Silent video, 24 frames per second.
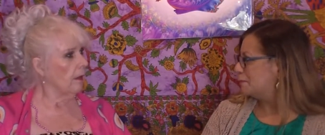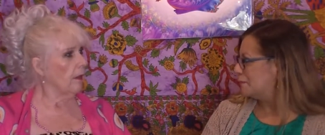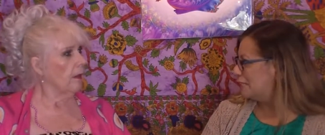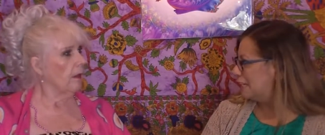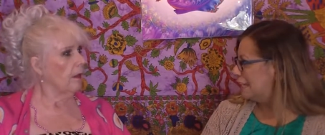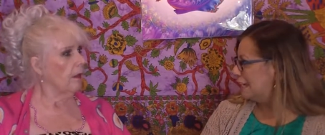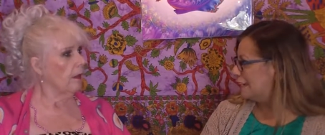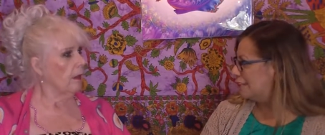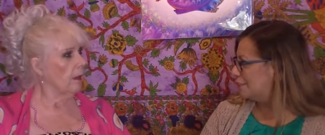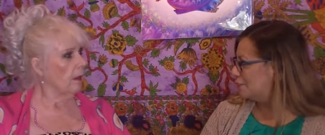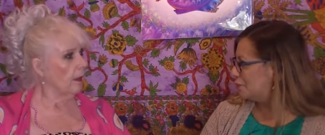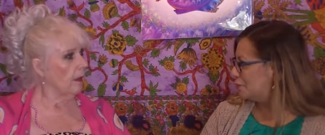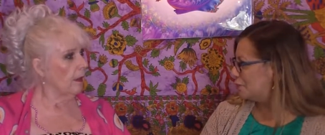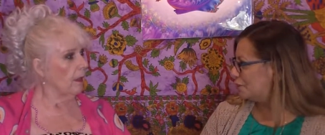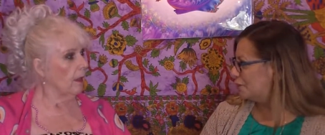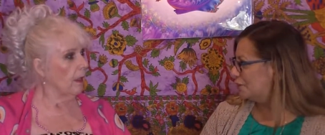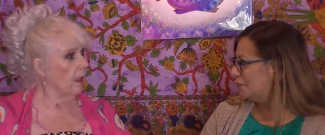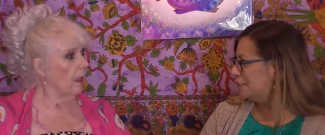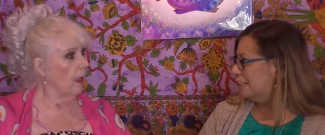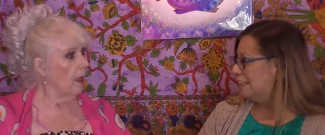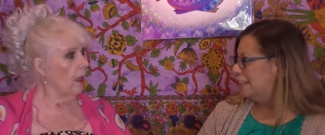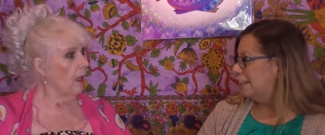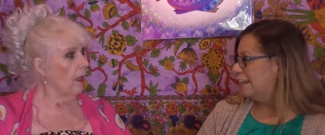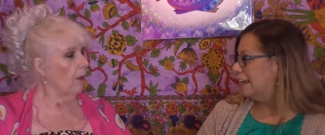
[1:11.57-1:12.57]
Speaker 1: to answer.
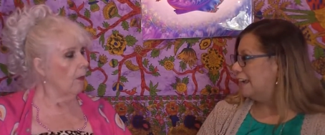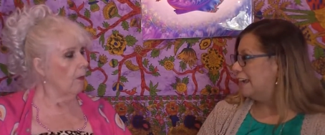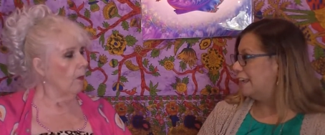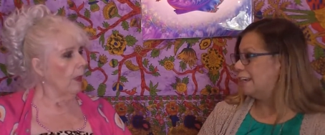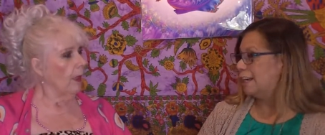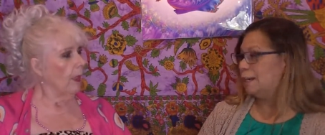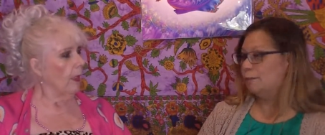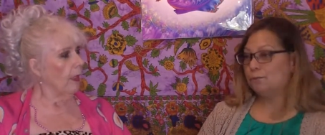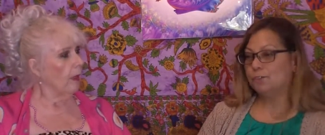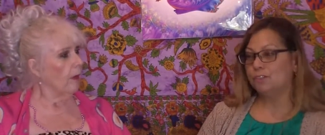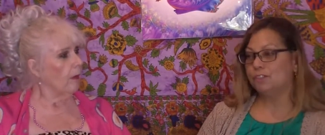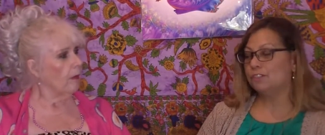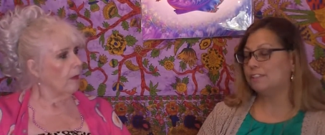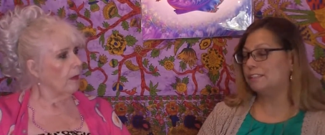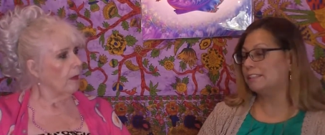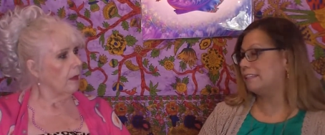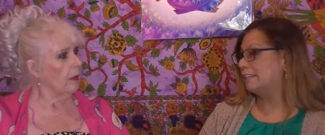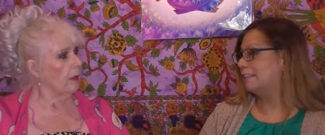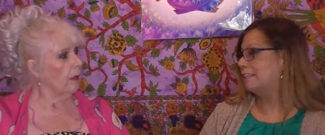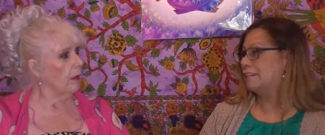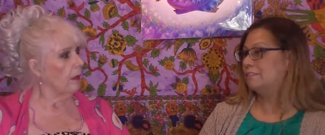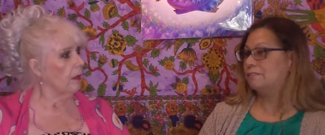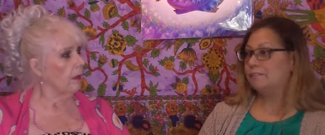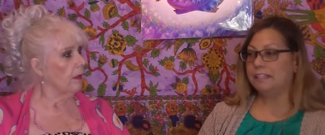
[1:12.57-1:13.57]
And I'm just
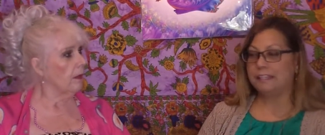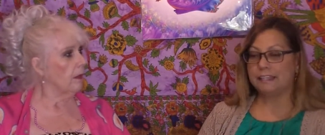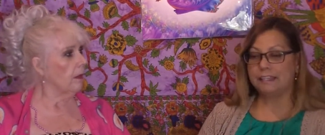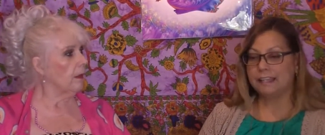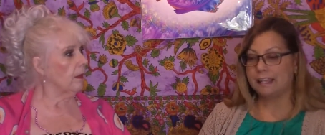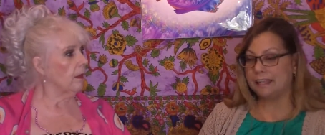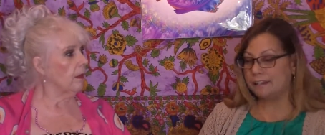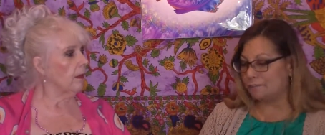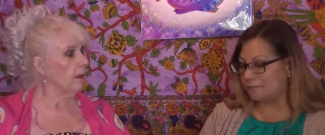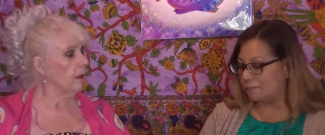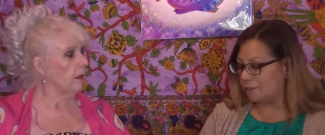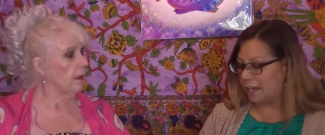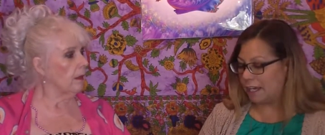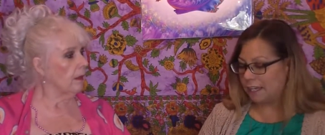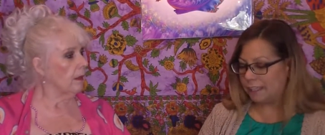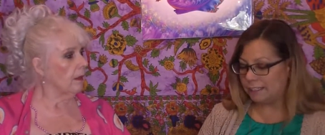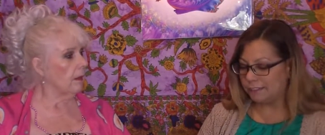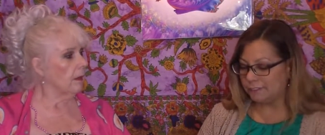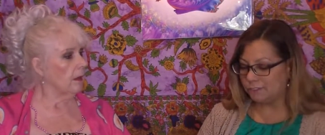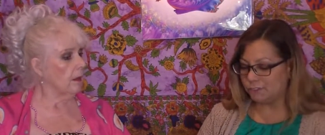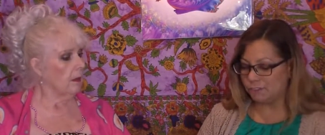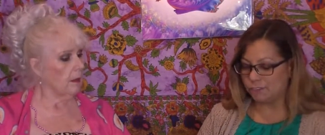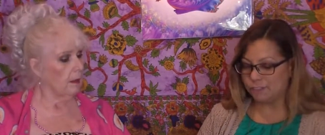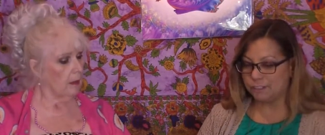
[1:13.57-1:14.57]
giving
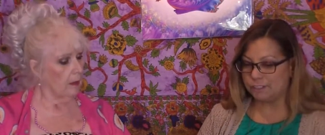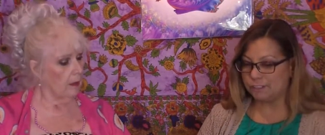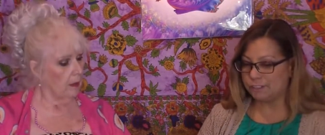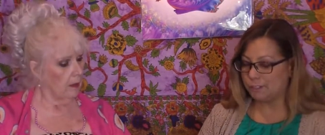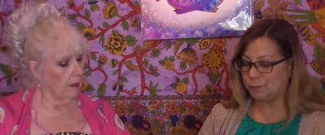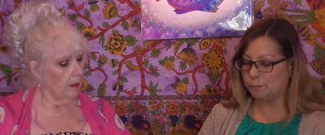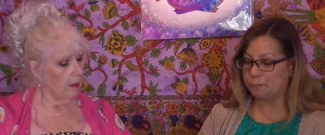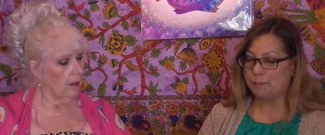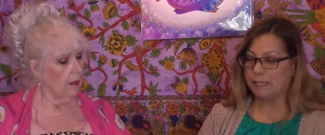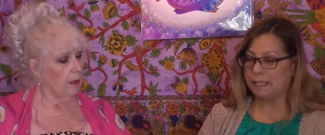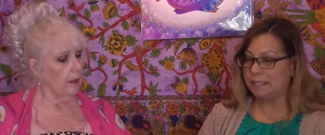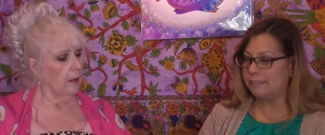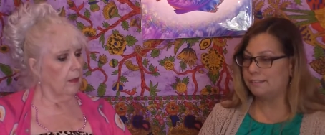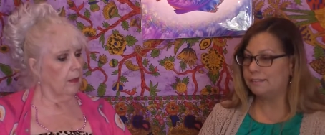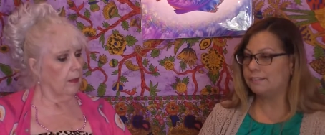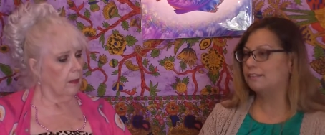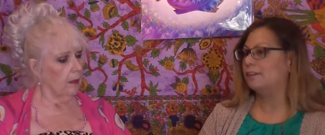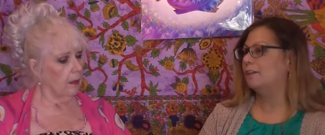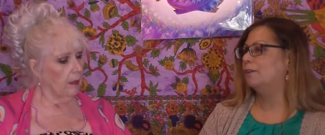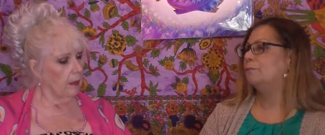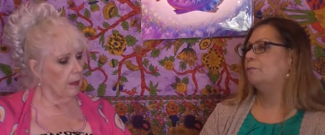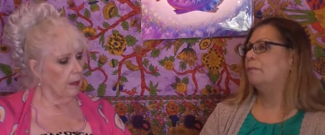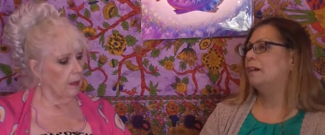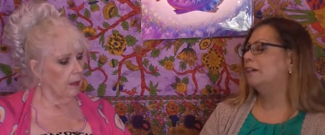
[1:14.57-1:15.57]
advice just based
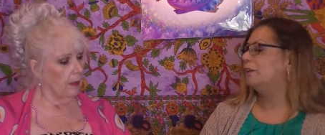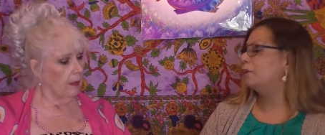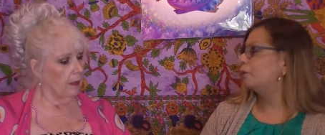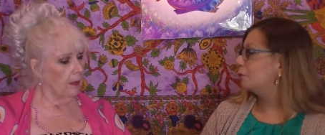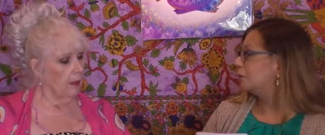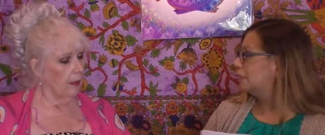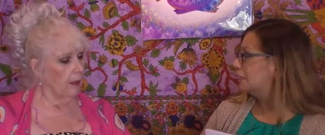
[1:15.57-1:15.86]
on my own